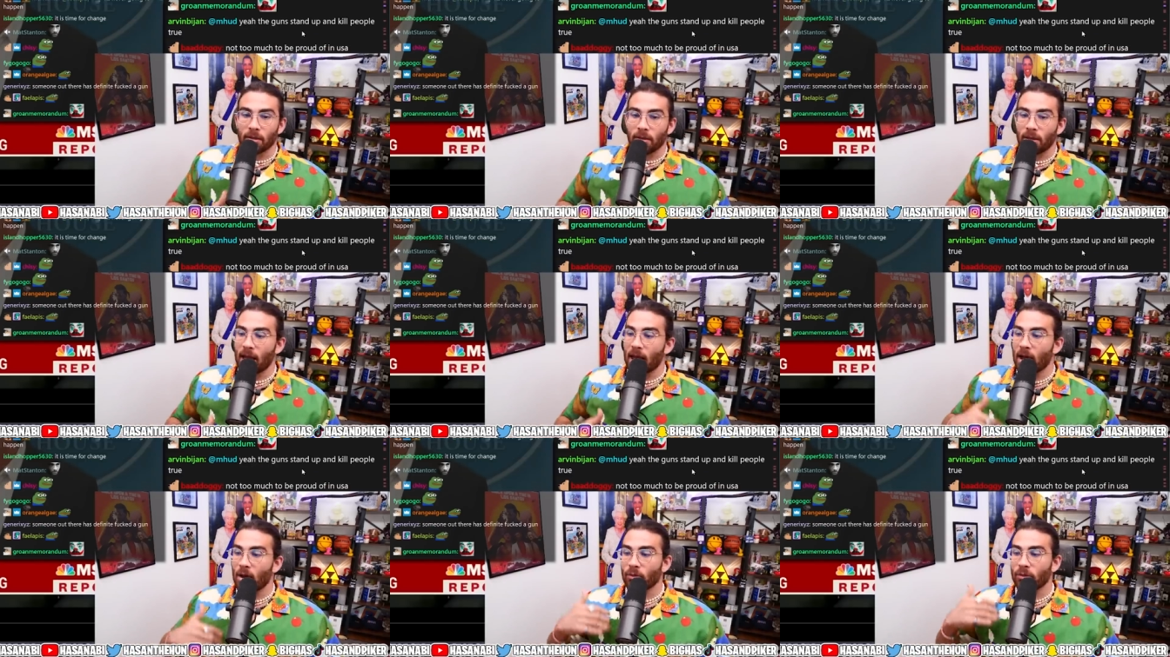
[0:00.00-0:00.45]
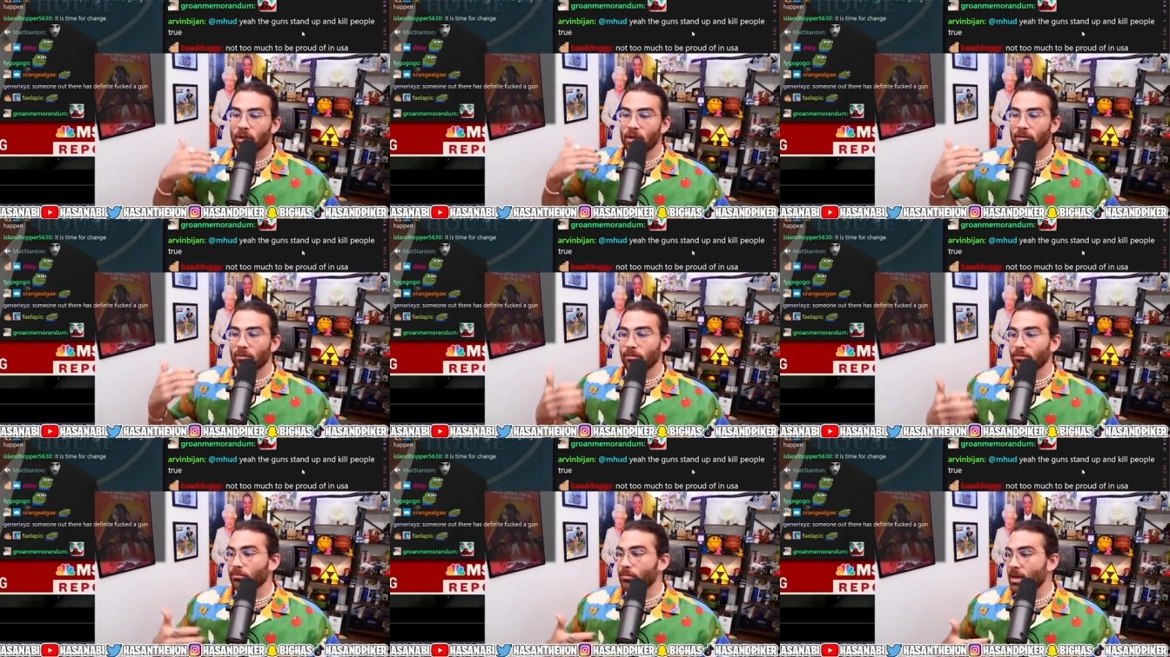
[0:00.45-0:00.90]
Now
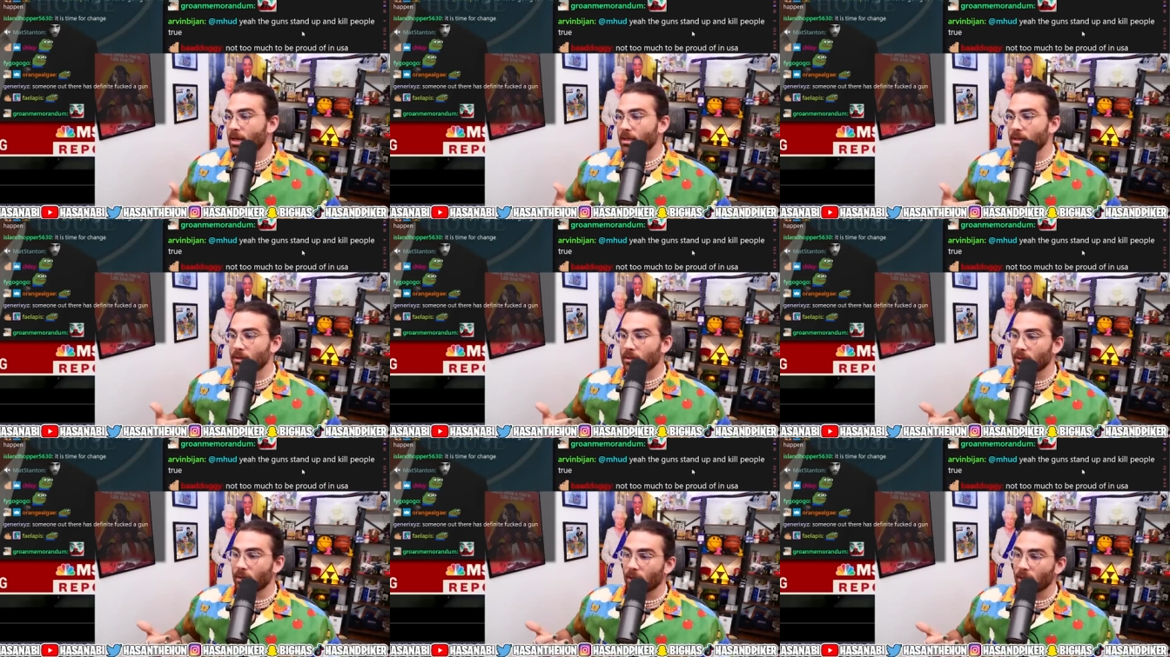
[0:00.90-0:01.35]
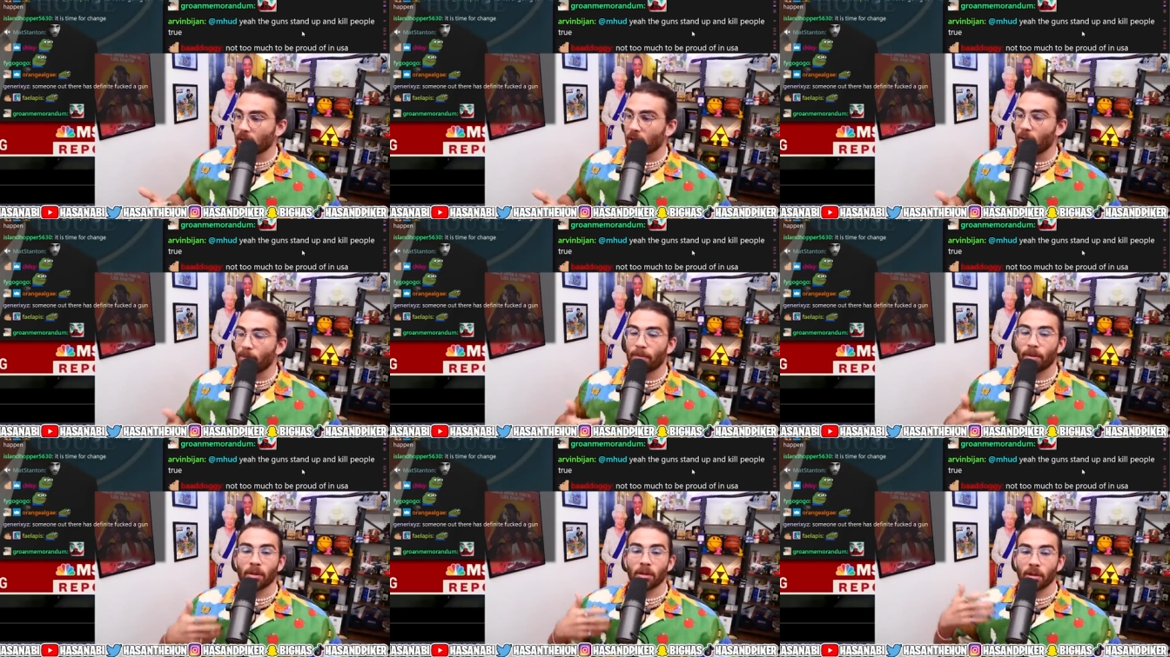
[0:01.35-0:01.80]
they make it like
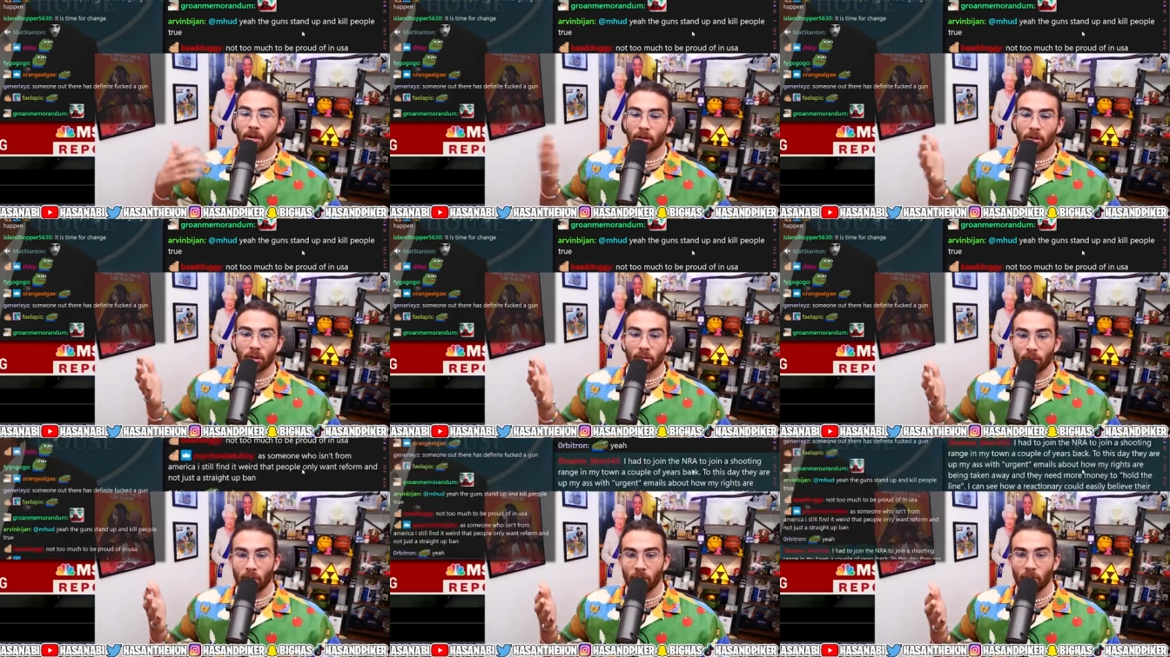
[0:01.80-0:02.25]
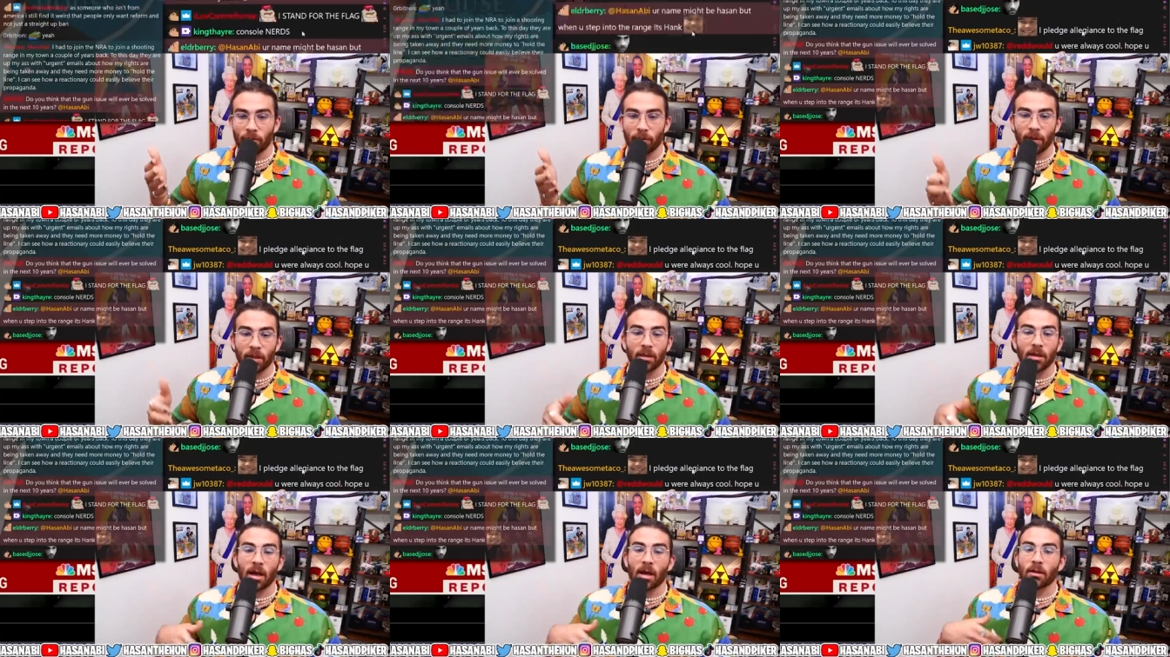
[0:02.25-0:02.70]
a political
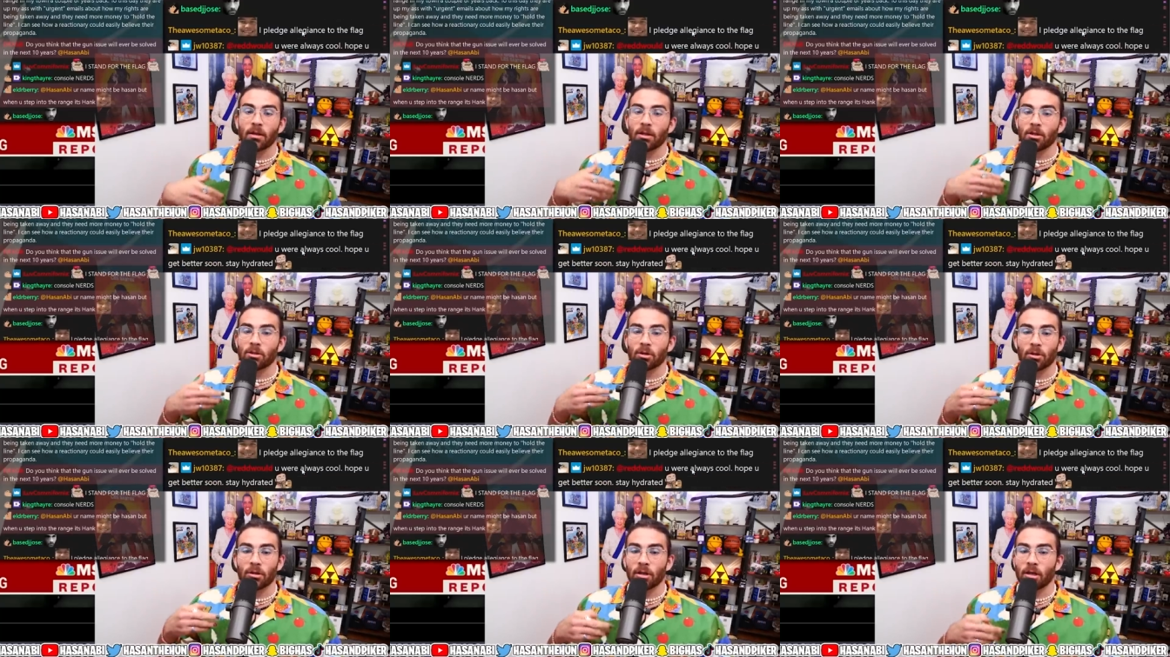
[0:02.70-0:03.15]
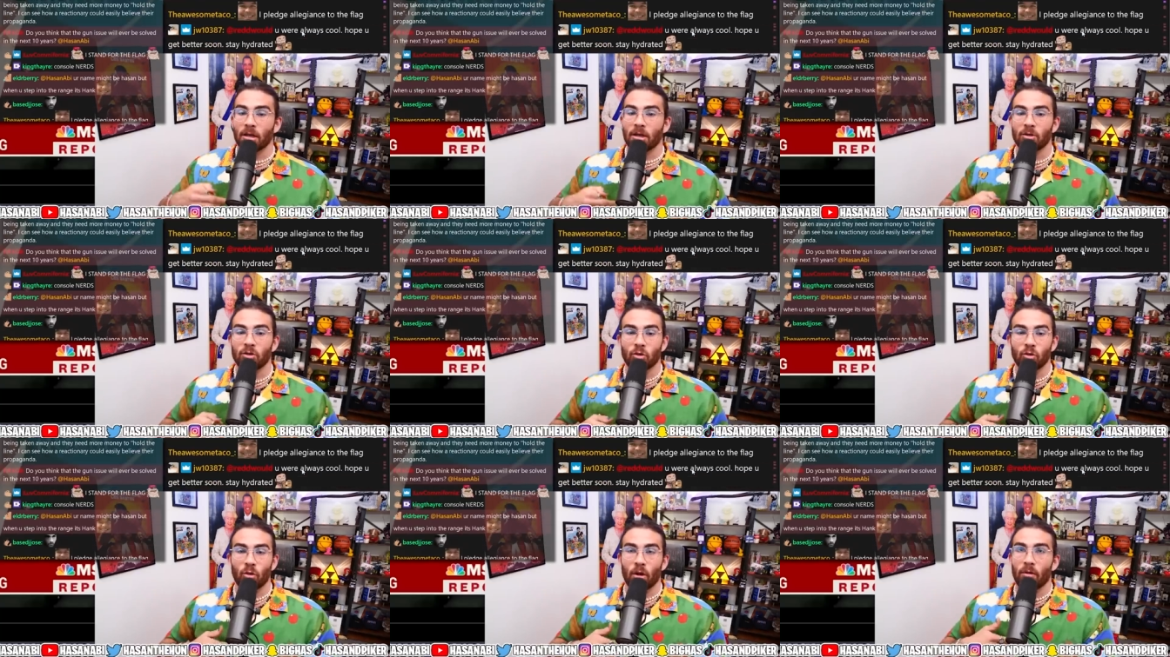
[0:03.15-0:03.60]
movement. Now they turn it
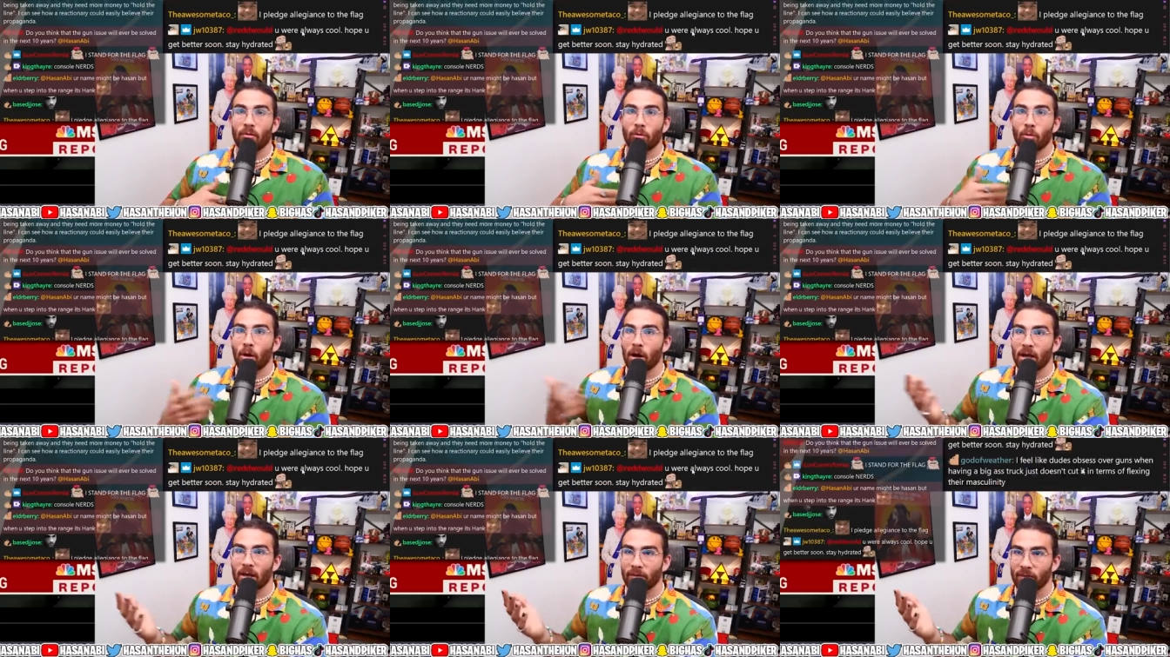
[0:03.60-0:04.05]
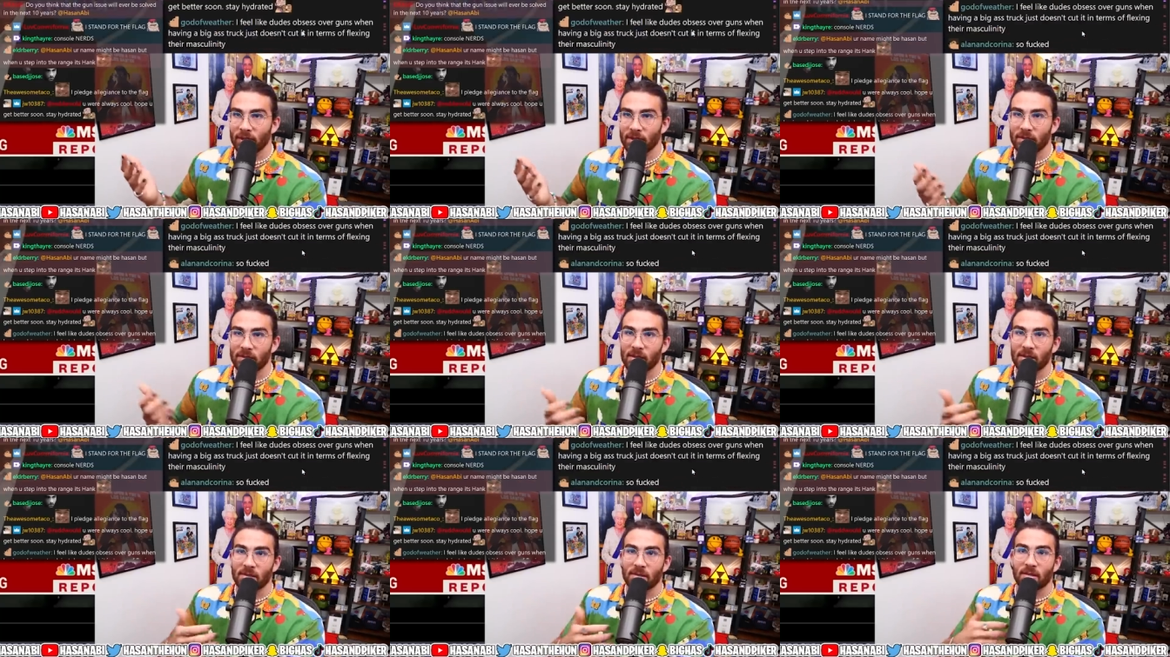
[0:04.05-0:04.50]
into a way of
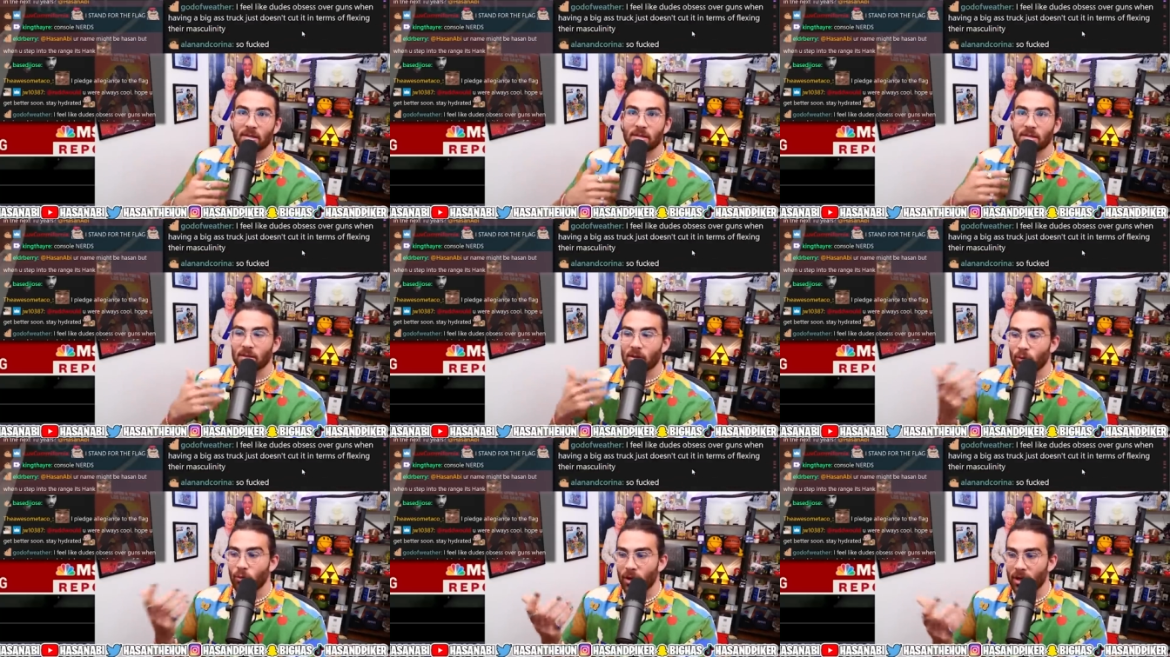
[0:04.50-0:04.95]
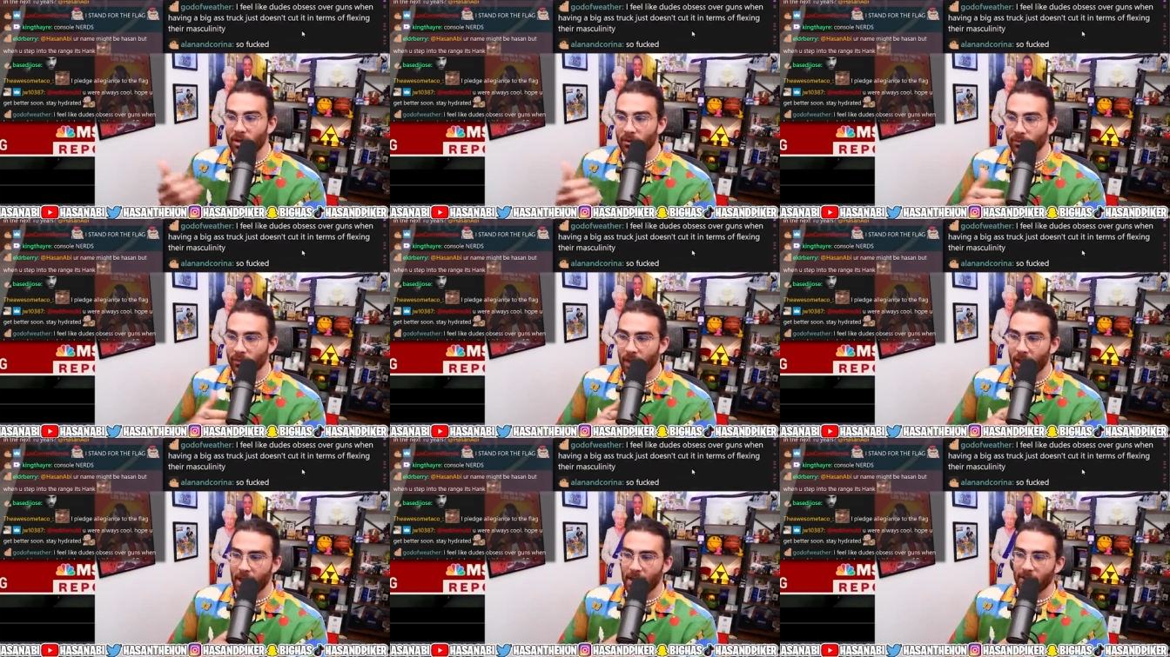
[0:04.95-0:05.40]
existence, a way
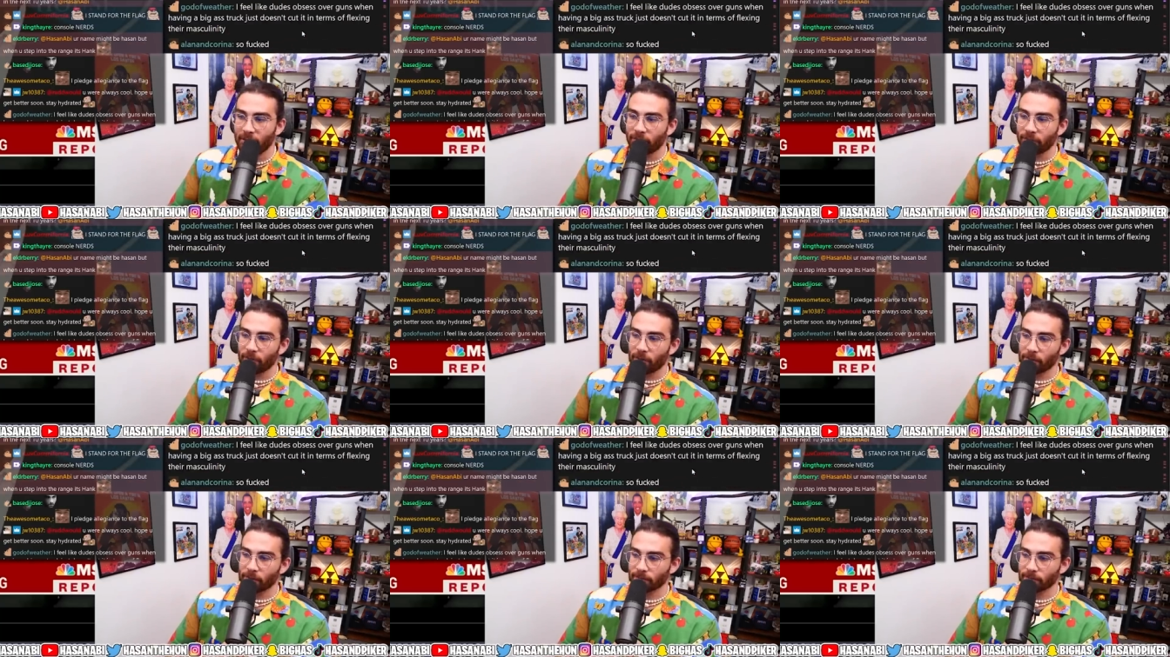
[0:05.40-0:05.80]
of life.